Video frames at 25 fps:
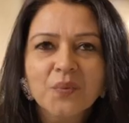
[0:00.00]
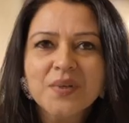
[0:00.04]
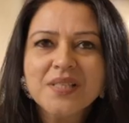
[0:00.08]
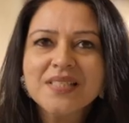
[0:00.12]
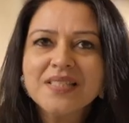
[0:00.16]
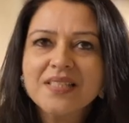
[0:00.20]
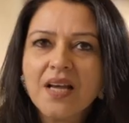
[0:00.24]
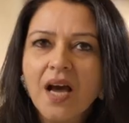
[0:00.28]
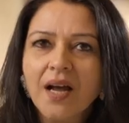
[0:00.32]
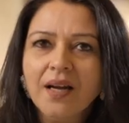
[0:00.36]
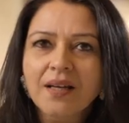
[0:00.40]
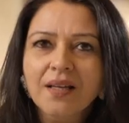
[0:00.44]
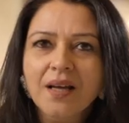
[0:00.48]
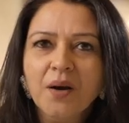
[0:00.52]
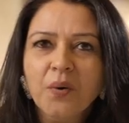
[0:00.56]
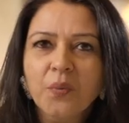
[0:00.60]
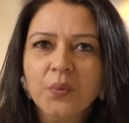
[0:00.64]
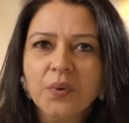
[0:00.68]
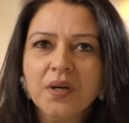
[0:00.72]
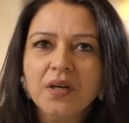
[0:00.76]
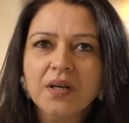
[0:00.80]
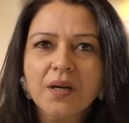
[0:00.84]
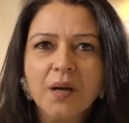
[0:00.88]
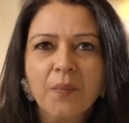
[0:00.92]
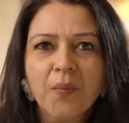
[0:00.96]
We start our
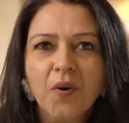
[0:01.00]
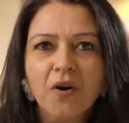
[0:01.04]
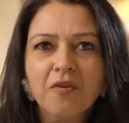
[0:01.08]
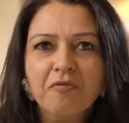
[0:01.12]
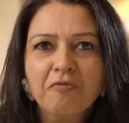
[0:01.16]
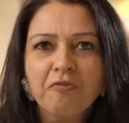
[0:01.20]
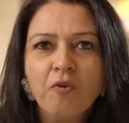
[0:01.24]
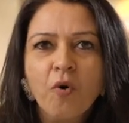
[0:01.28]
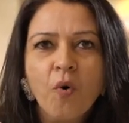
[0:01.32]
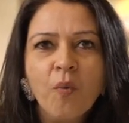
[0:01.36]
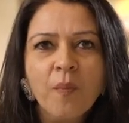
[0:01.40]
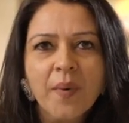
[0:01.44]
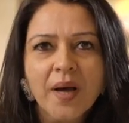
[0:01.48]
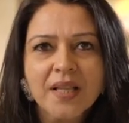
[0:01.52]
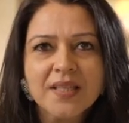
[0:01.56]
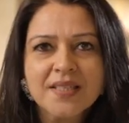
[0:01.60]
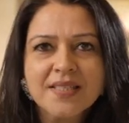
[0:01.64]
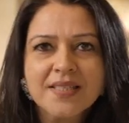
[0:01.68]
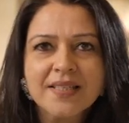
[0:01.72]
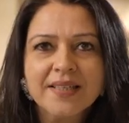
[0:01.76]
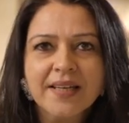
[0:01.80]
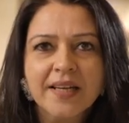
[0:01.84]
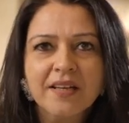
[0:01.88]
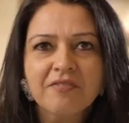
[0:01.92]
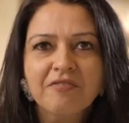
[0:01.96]
work about 4 months
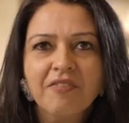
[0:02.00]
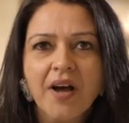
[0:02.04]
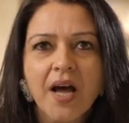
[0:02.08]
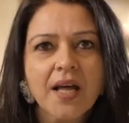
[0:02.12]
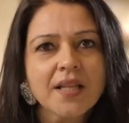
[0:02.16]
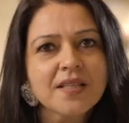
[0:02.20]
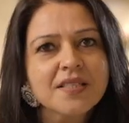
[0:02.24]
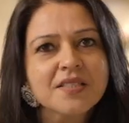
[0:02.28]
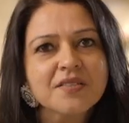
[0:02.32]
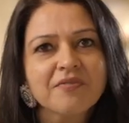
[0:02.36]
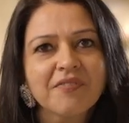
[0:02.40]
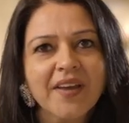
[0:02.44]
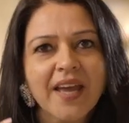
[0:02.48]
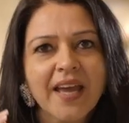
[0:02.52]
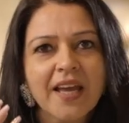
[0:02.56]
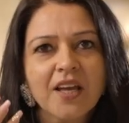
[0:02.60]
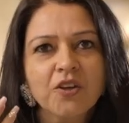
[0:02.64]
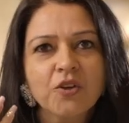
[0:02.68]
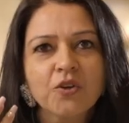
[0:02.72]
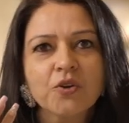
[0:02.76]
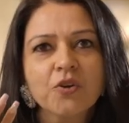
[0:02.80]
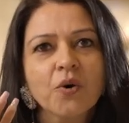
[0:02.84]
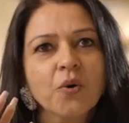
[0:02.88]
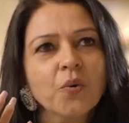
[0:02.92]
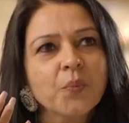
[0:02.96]
in advance, where
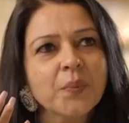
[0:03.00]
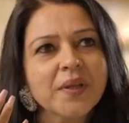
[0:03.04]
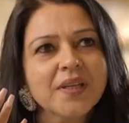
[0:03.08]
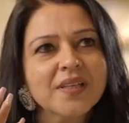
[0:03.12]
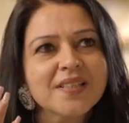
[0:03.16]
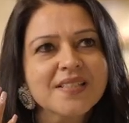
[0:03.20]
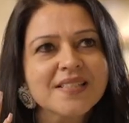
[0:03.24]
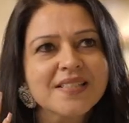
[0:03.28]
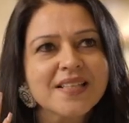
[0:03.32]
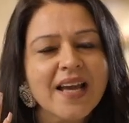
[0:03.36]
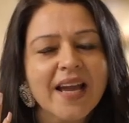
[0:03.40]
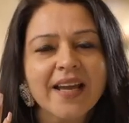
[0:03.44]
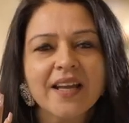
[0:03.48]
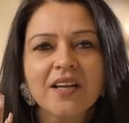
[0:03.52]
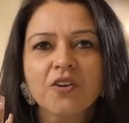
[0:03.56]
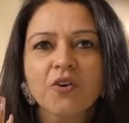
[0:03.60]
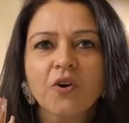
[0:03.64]
you know we decide